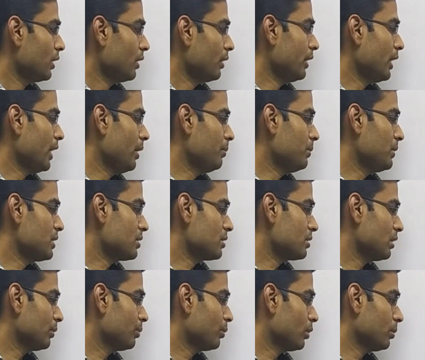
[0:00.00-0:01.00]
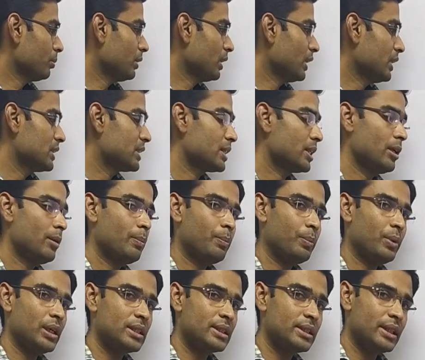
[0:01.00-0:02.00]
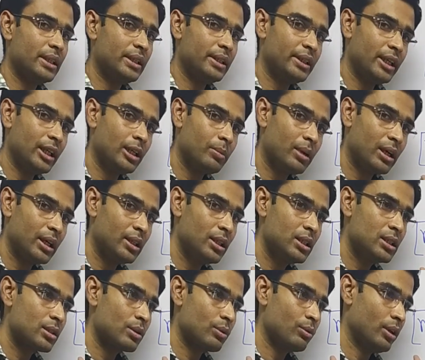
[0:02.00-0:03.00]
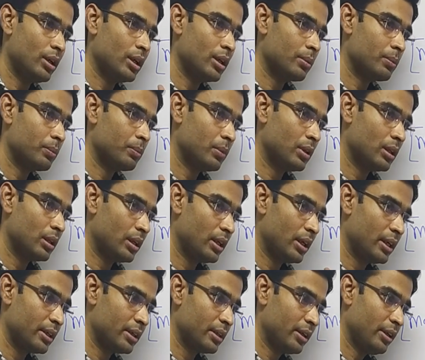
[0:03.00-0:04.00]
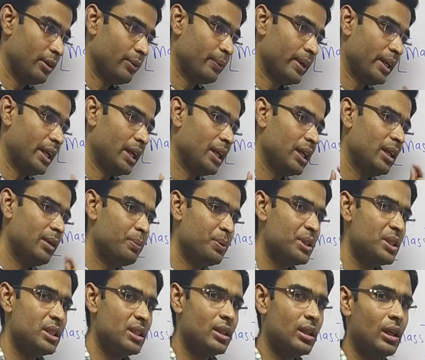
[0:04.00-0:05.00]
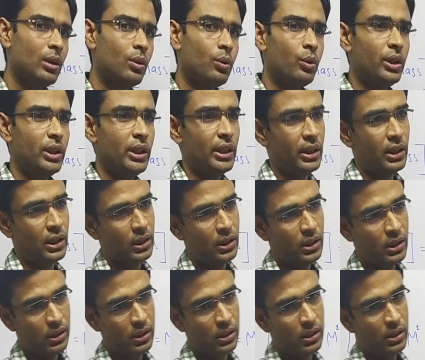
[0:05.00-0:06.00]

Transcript: Dimensional formula is represented by the square bracket. If any physical quantity